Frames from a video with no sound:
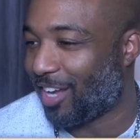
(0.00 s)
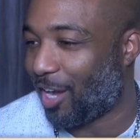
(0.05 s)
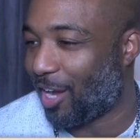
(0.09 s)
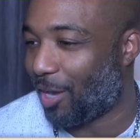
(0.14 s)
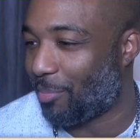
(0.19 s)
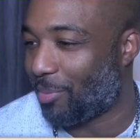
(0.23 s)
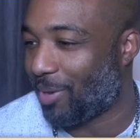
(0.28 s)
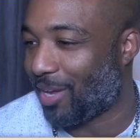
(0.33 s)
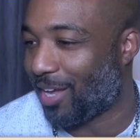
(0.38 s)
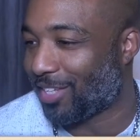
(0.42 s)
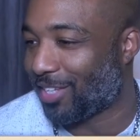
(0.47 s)

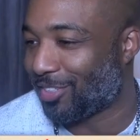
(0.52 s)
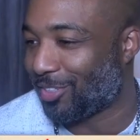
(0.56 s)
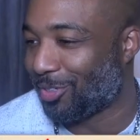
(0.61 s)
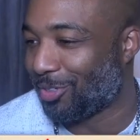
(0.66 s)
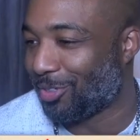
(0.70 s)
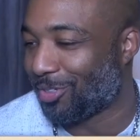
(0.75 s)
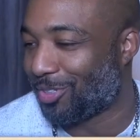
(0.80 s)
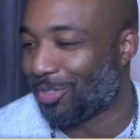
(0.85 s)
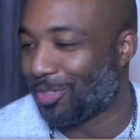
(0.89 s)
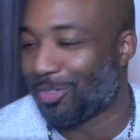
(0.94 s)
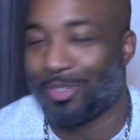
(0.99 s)
ABBA has
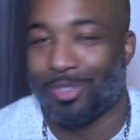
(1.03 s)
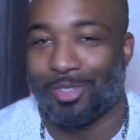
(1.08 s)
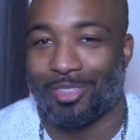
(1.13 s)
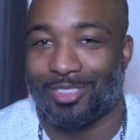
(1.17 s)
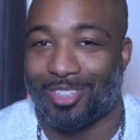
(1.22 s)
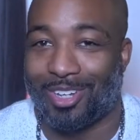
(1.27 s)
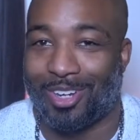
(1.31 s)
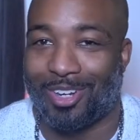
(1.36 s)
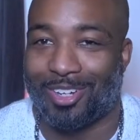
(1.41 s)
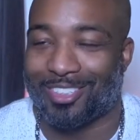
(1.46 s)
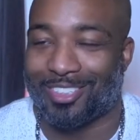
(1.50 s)
two new
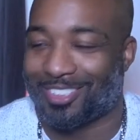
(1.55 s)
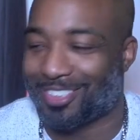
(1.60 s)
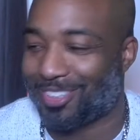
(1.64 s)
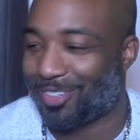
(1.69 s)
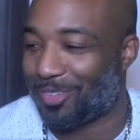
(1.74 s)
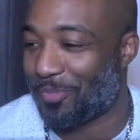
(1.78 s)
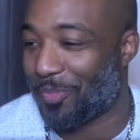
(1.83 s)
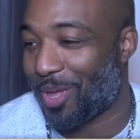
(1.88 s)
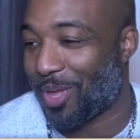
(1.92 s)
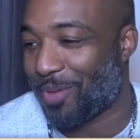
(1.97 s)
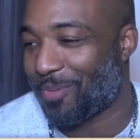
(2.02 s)
songs.
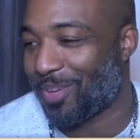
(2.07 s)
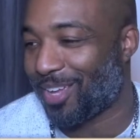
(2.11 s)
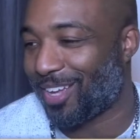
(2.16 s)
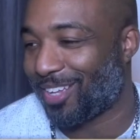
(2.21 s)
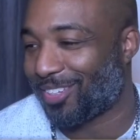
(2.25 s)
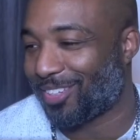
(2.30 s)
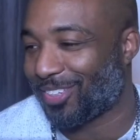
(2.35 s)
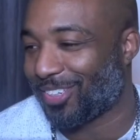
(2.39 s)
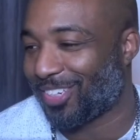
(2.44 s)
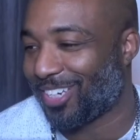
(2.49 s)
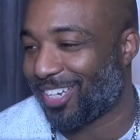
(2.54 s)
Maybe I'll
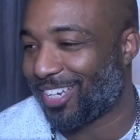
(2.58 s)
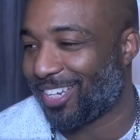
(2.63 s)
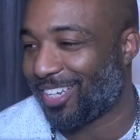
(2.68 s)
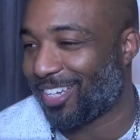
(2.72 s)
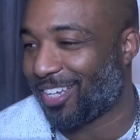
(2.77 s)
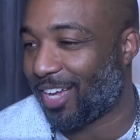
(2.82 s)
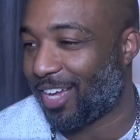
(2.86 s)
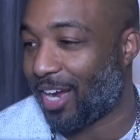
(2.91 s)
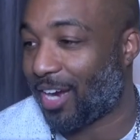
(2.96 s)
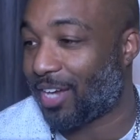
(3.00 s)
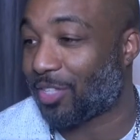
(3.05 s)
do that.
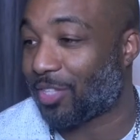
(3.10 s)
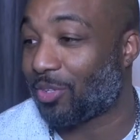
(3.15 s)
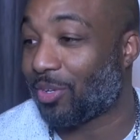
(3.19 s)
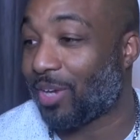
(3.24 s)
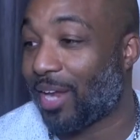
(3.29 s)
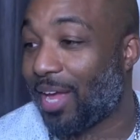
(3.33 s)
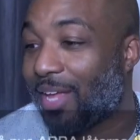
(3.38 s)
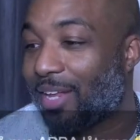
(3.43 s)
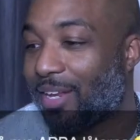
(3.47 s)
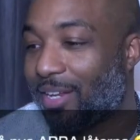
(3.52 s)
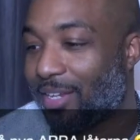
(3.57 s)
I could do
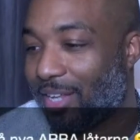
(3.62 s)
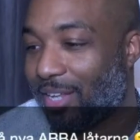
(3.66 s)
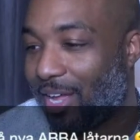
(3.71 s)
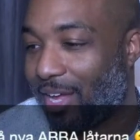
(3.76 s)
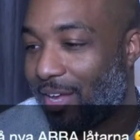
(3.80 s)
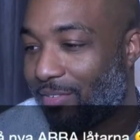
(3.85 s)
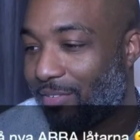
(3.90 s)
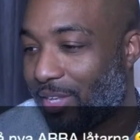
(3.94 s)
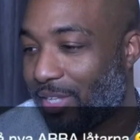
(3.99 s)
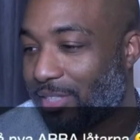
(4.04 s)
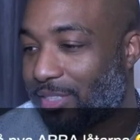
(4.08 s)
that hit
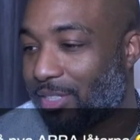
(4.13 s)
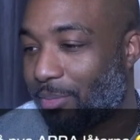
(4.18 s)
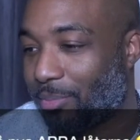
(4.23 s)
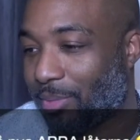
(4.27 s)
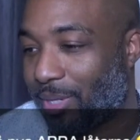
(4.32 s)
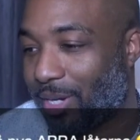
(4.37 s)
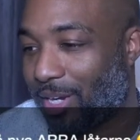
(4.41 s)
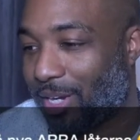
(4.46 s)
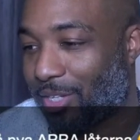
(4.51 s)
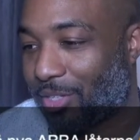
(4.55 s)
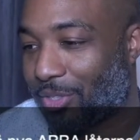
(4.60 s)
live. That's
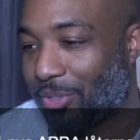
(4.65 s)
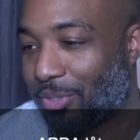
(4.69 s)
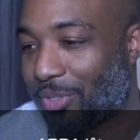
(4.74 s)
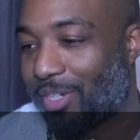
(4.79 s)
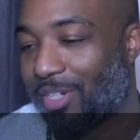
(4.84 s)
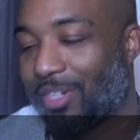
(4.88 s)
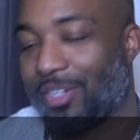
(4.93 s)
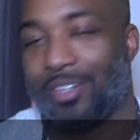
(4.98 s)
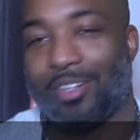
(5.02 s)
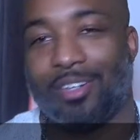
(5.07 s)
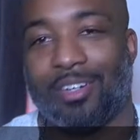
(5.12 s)
something I could do
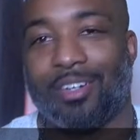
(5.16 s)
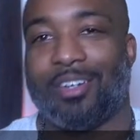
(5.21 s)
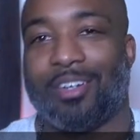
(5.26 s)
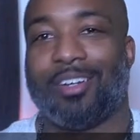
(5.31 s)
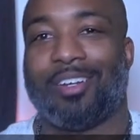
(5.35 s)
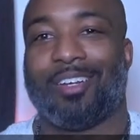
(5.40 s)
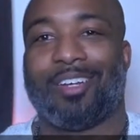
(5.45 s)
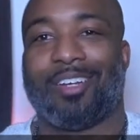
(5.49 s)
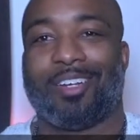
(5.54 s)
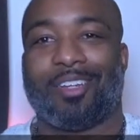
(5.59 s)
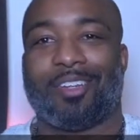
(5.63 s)
here.
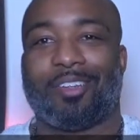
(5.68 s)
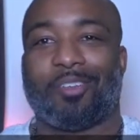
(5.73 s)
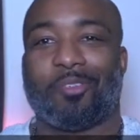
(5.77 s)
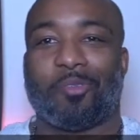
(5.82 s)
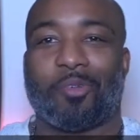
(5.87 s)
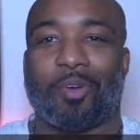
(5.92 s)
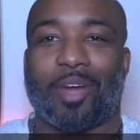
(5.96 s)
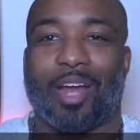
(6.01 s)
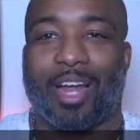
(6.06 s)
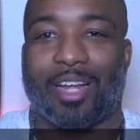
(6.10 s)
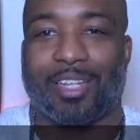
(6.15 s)

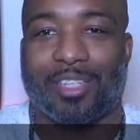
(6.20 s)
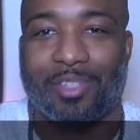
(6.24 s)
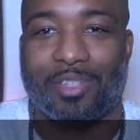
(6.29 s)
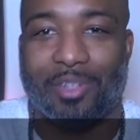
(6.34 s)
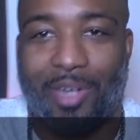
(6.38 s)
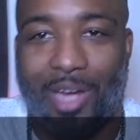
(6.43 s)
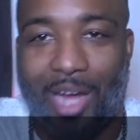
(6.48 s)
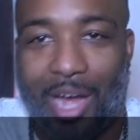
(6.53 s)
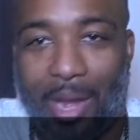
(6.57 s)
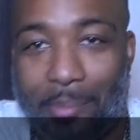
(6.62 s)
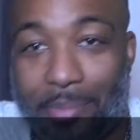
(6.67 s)
React
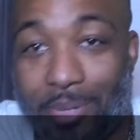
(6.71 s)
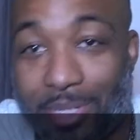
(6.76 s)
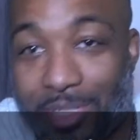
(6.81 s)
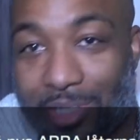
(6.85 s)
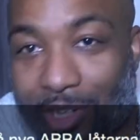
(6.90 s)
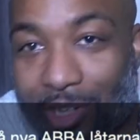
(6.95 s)
to an ABBA